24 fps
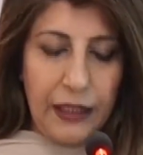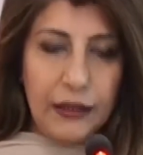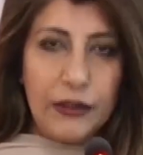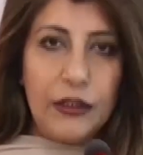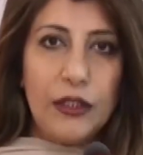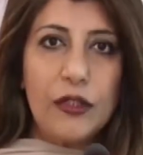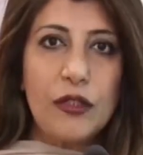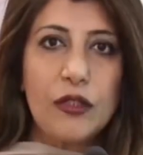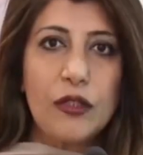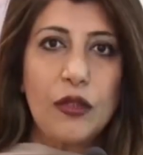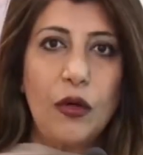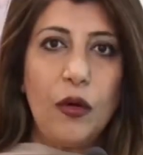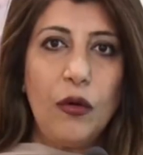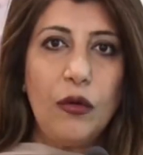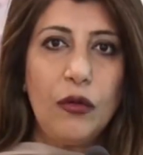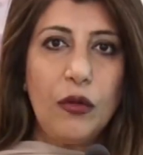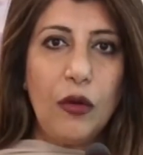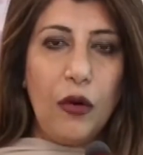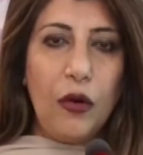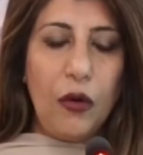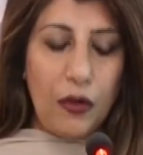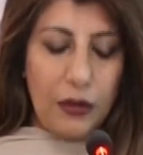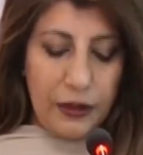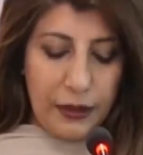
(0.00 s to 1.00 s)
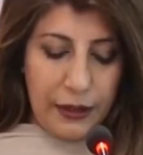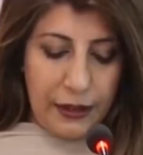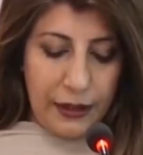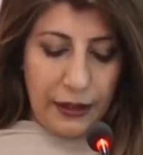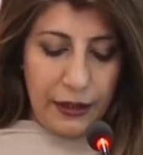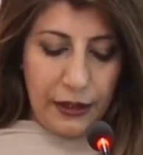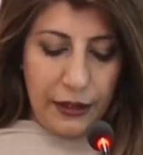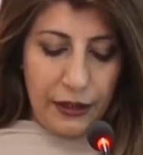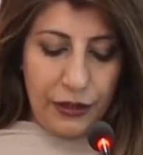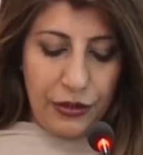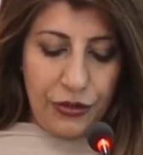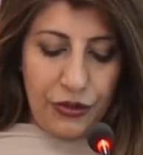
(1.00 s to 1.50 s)
The so called
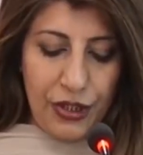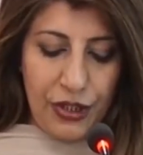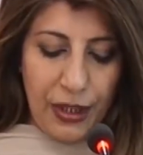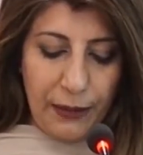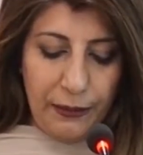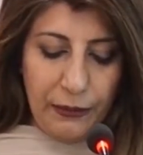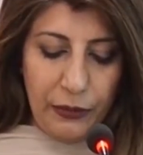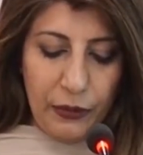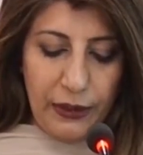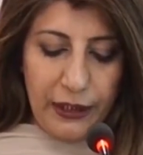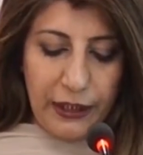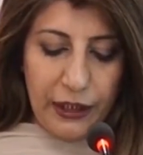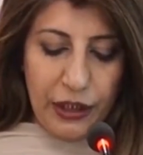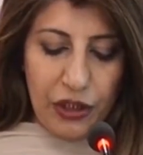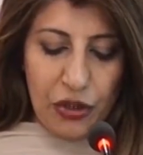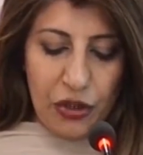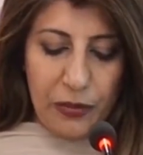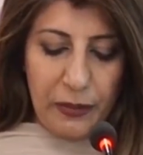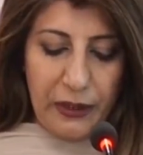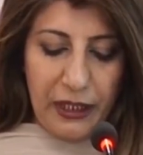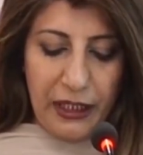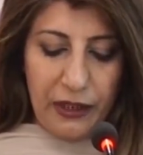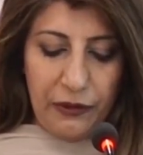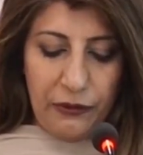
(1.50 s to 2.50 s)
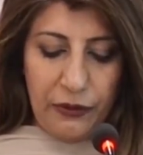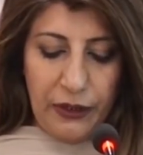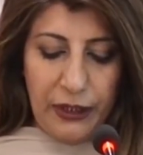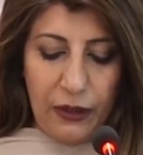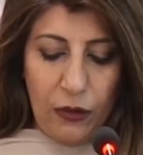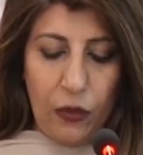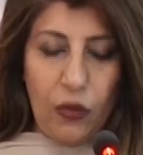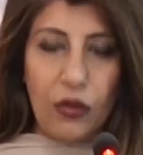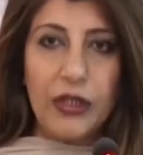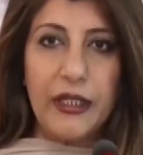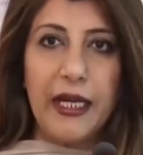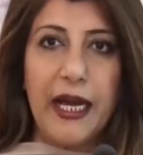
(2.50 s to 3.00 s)
Jammu and Kashmir
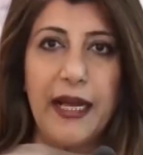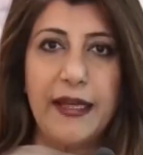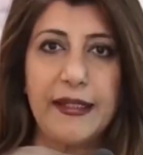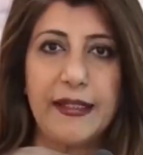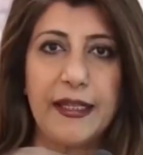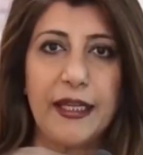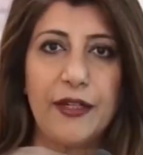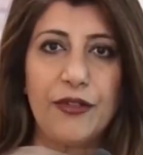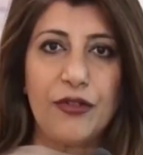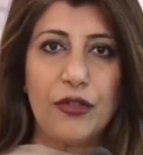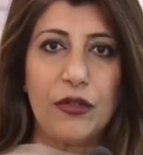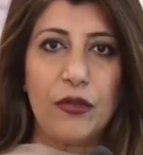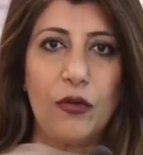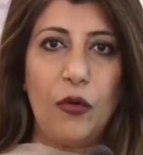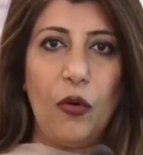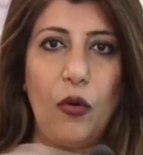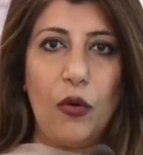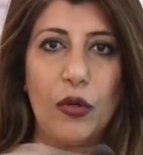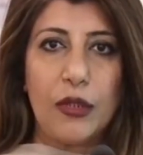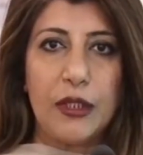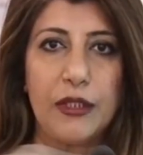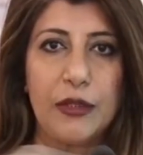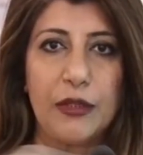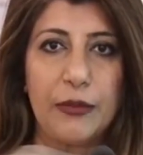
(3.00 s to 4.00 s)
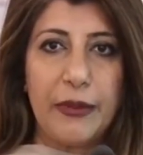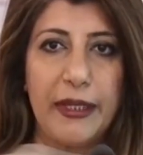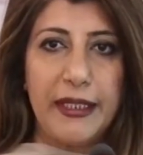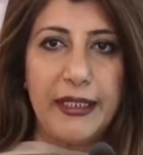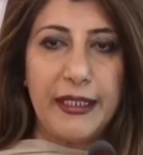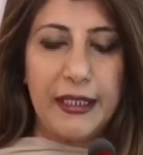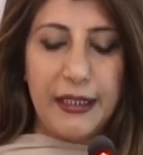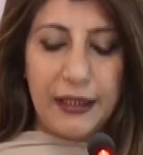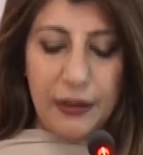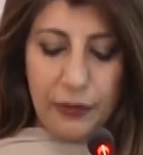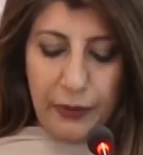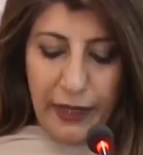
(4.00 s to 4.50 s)
Reorganization Order
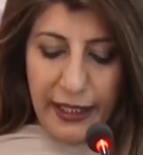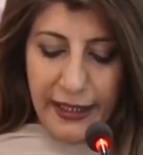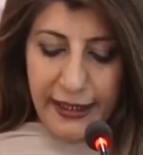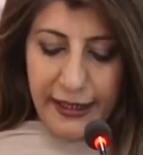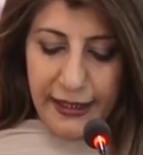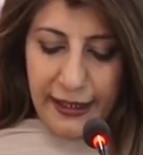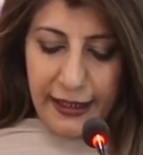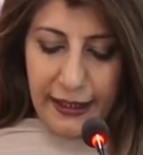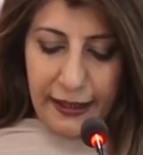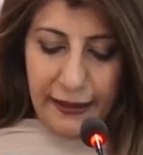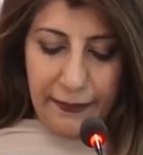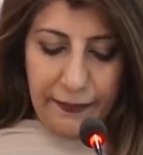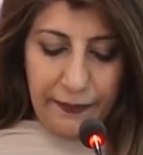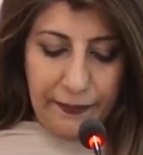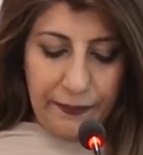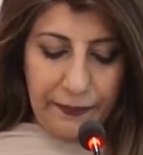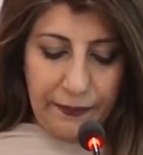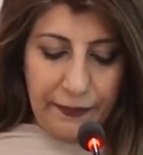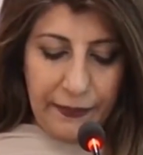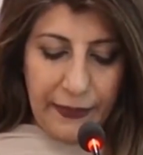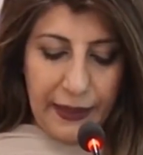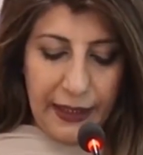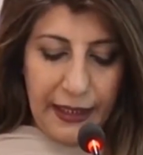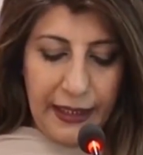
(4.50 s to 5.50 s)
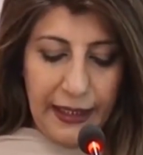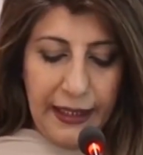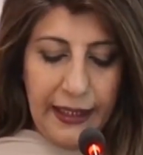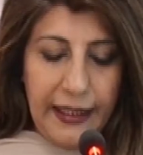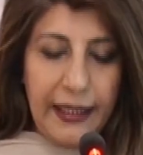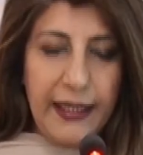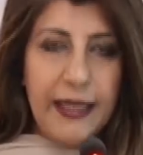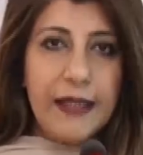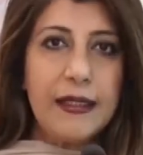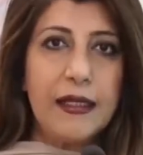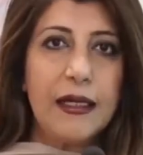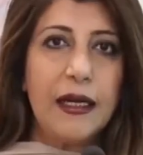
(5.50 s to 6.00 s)
2020
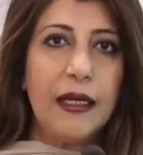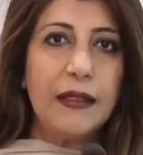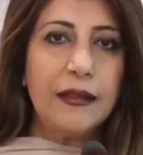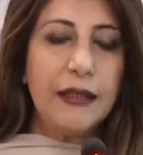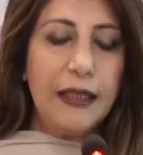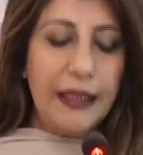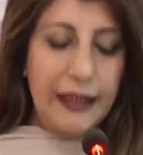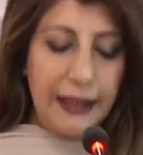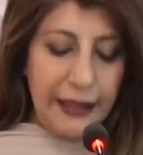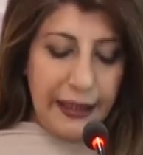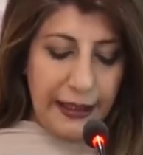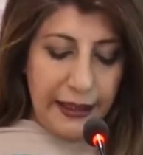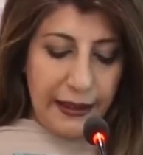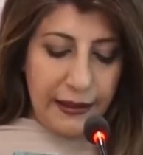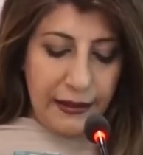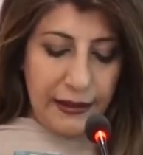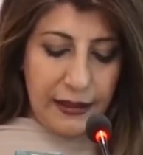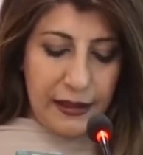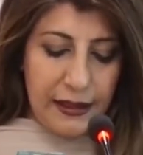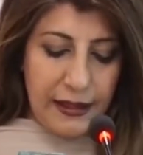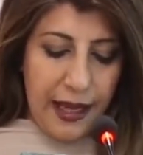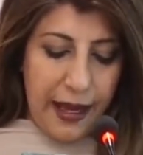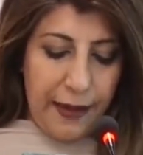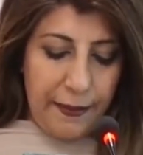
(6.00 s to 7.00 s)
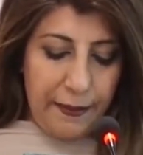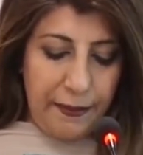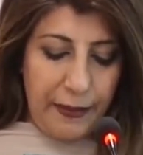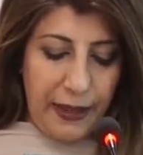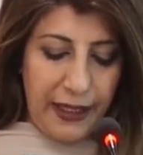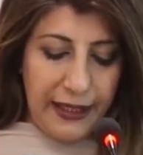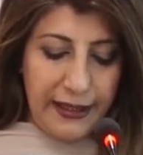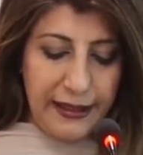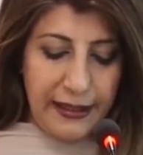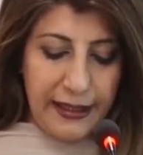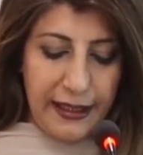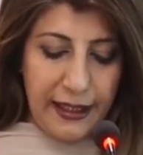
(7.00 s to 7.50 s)
is another illegal step
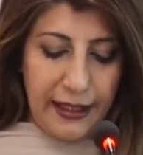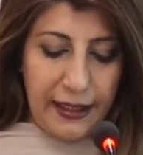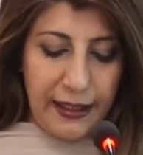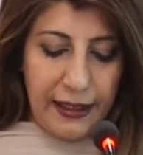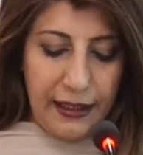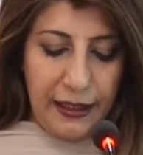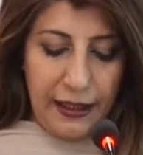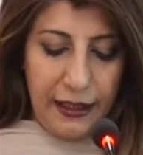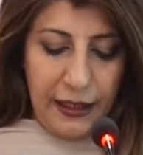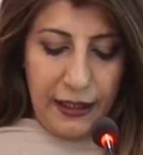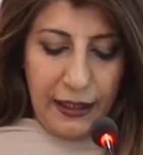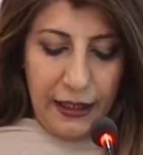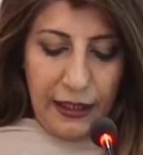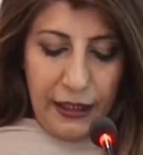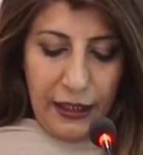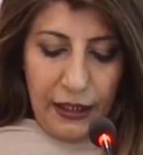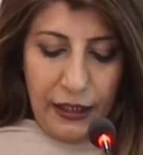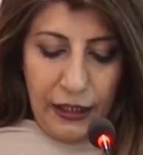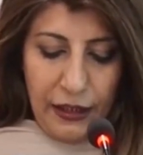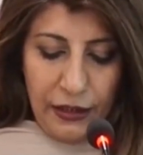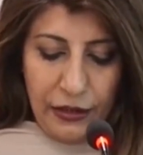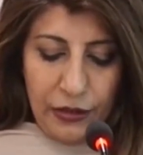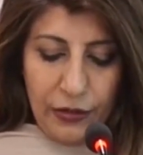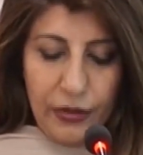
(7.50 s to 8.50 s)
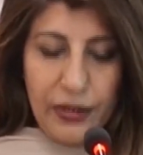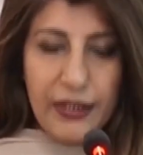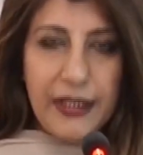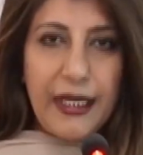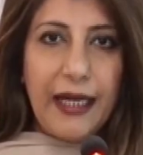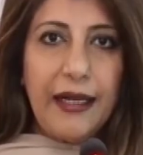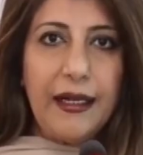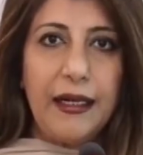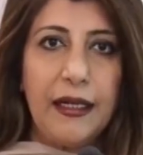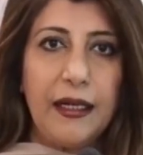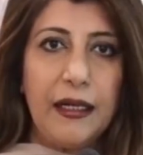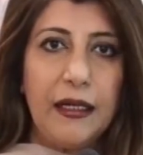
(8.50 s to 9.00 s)
by India to
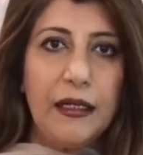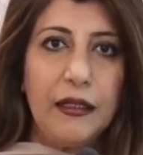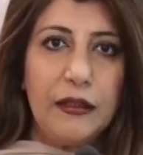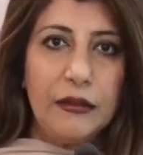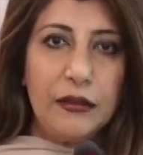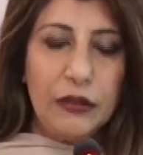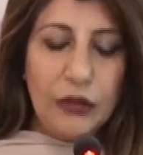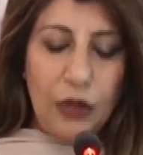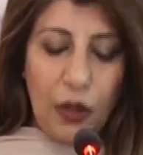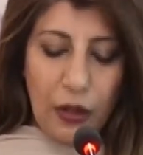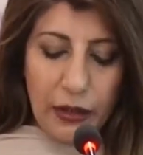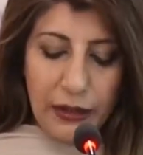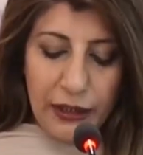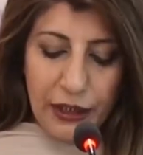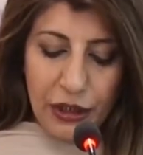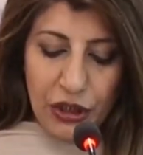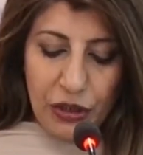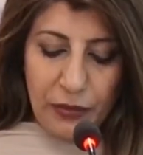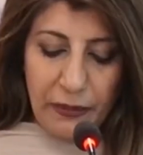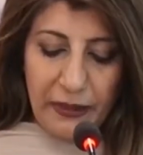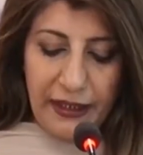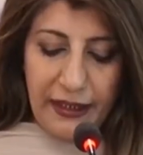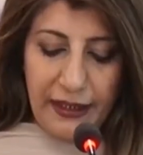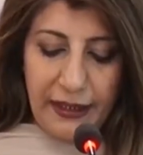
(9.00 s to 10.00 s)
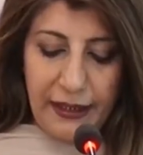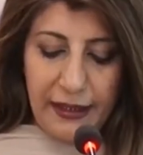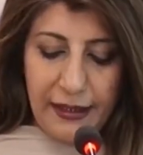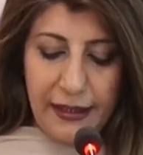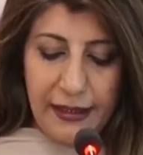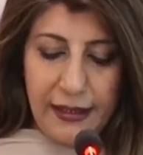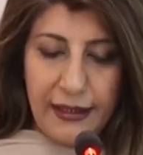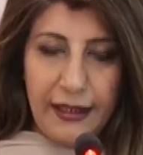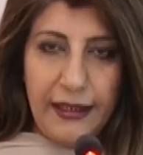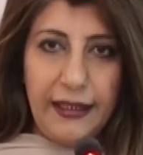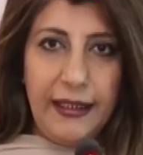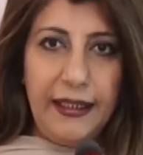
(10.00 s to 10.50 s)
settle non
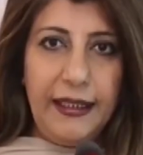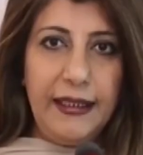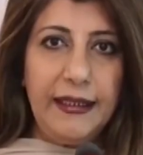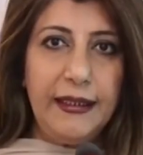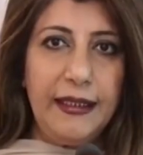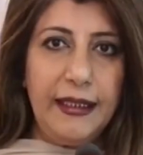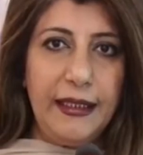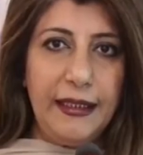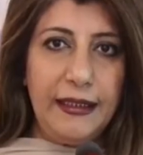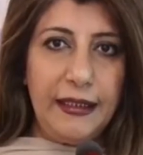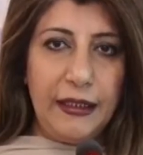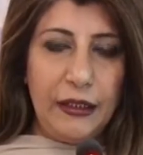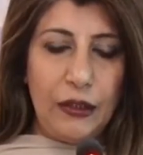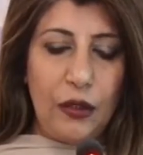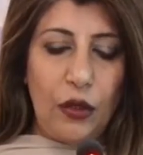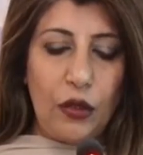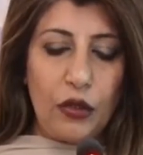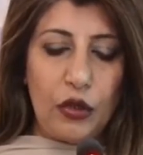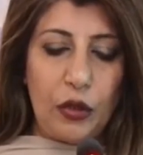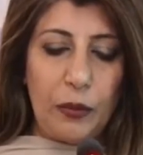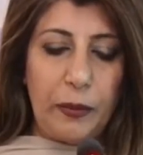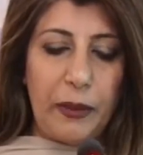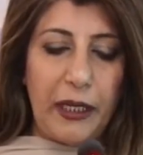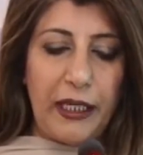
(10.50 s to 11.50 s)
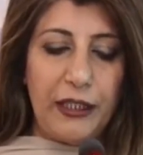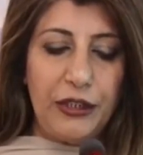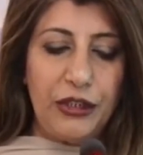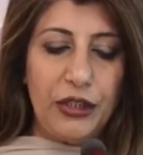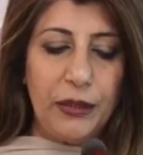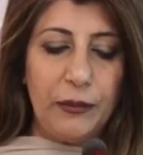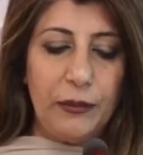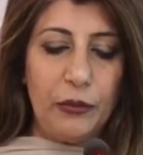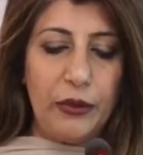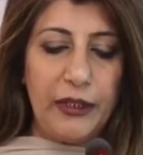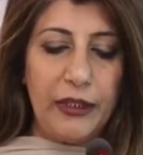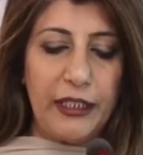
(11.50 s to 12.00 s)
Kashmiris in the Indian occupied
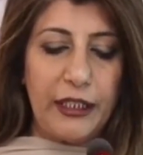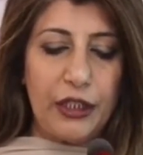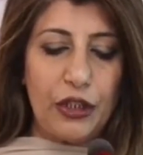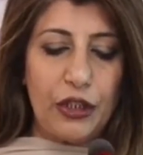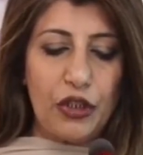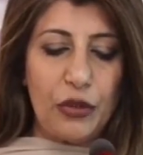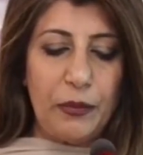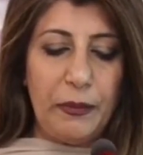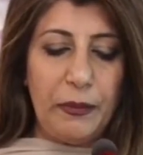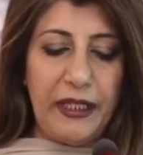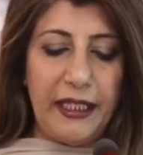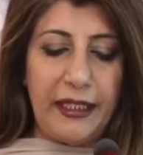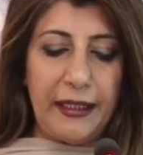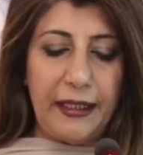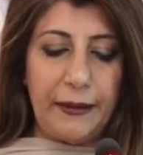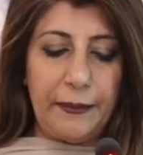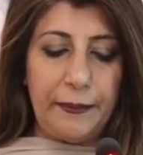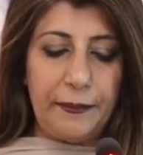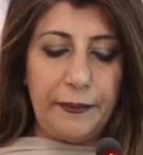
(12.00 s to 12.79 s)
Jammu and Kashmir